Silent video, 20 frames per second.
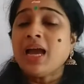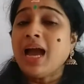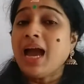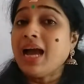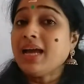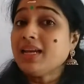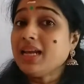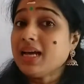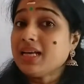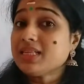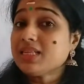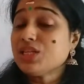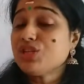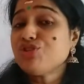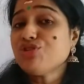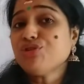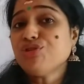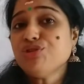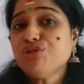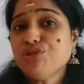And as I
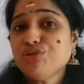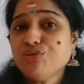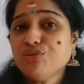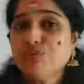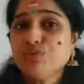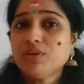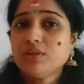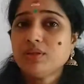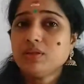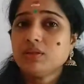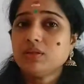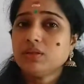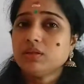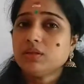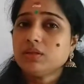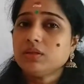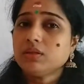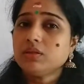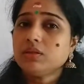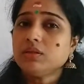told you,
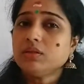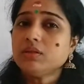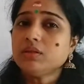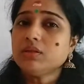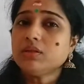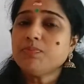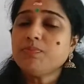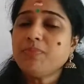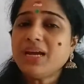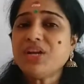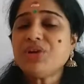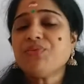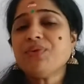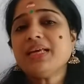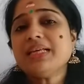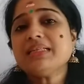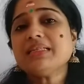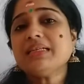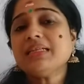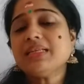the main
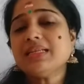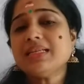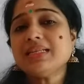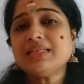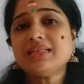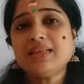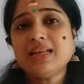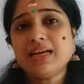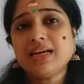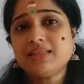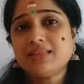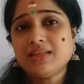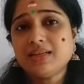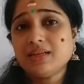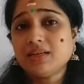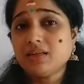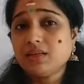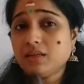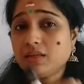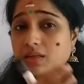reason he
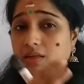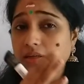selected